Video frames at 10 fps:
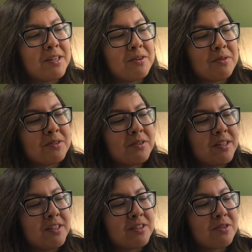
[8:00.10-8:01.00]
you go to
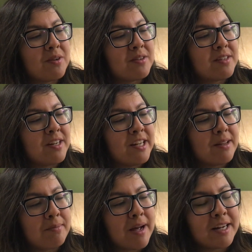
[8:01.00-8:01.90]
these stores and you
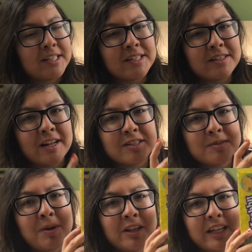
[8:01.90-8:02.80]
get packages that are
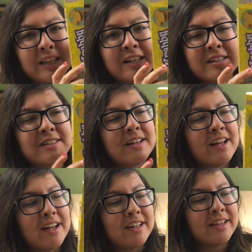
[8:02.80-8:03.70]
small like this,
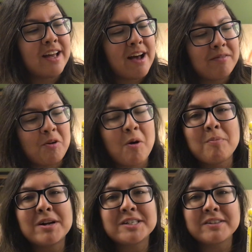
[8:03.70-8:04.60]
they have a whole
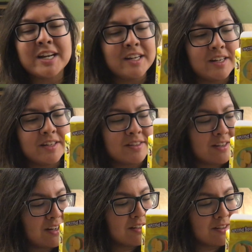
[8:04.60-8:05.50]
bunch of candy
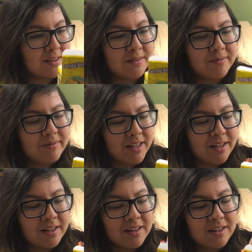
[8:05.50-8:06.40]
inside. So
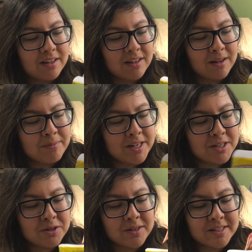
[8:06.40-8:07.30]
I'll be
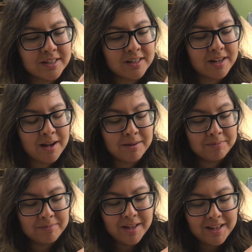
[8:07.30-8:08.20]

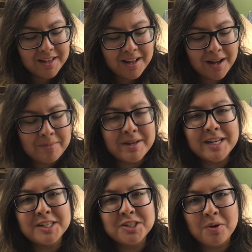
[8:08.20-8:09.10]

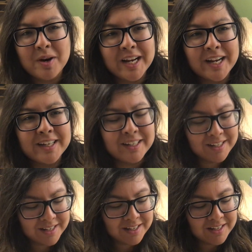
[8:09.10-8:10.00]
enjoying
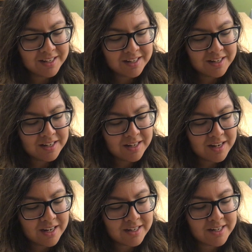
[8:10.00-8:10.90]

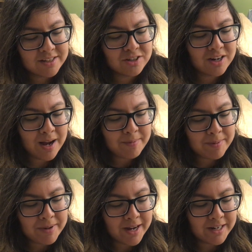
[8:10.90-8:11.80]
a nice Krabby
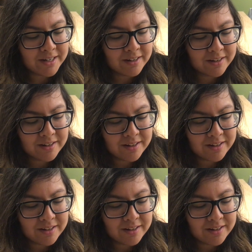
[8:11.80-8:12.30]
Patty